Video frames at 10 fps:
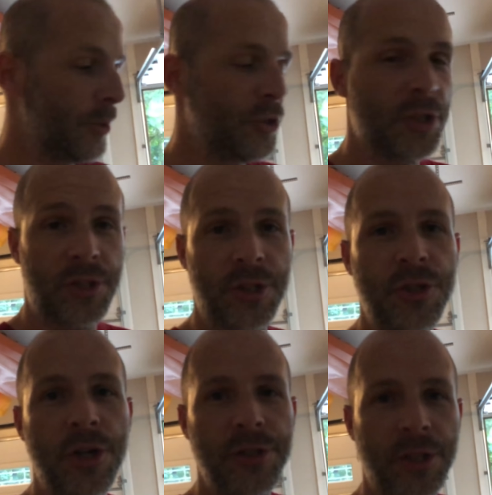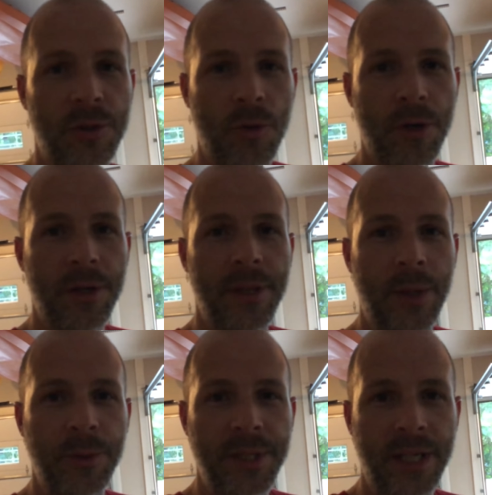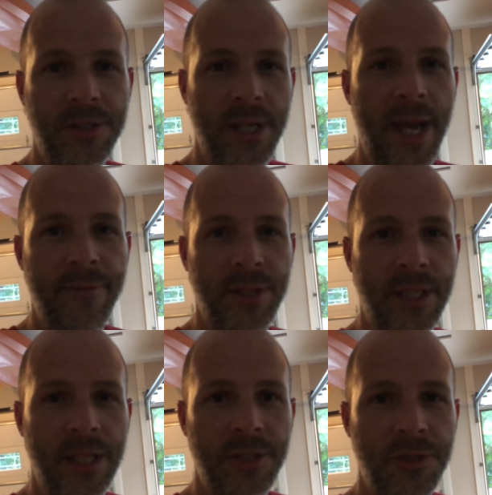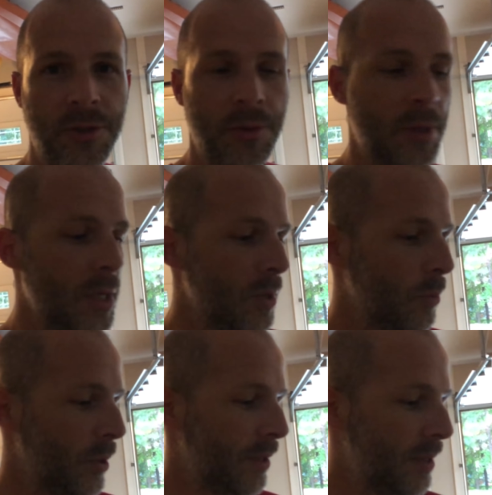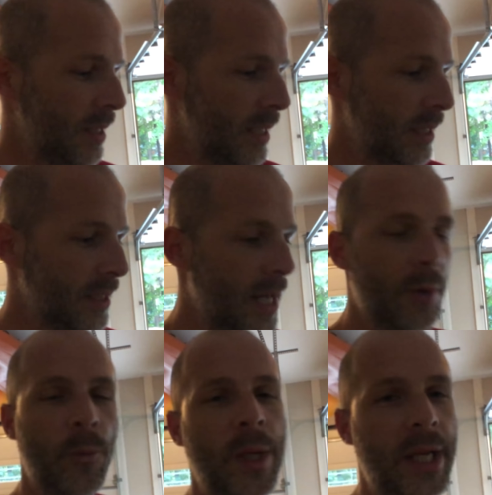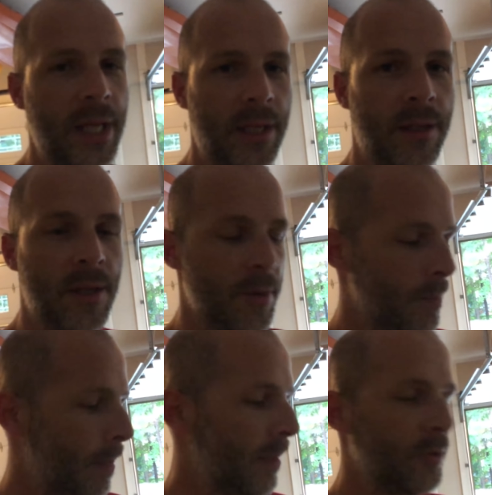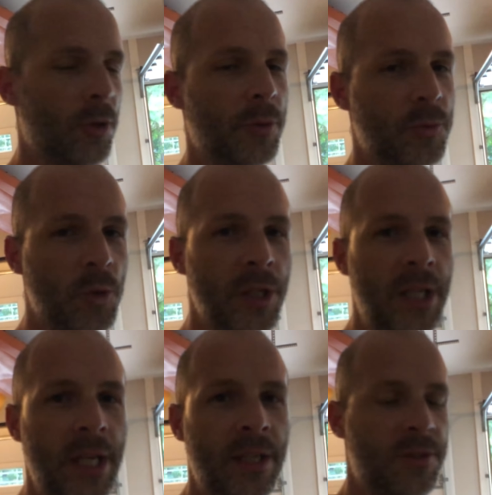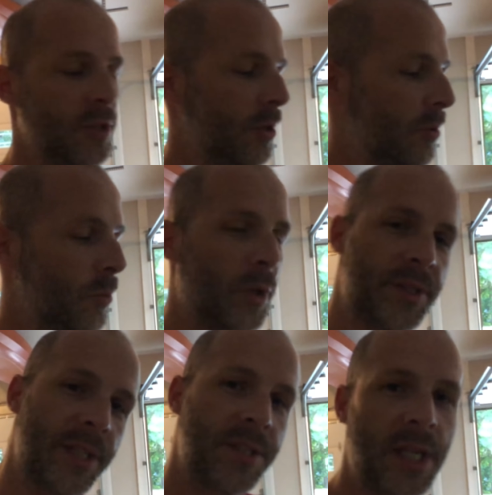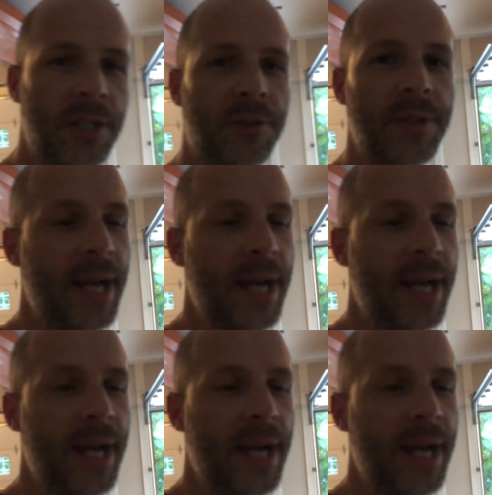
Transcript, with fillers: It was just the charging door that was actually having the issue with it not reading the door was working. So once I cycled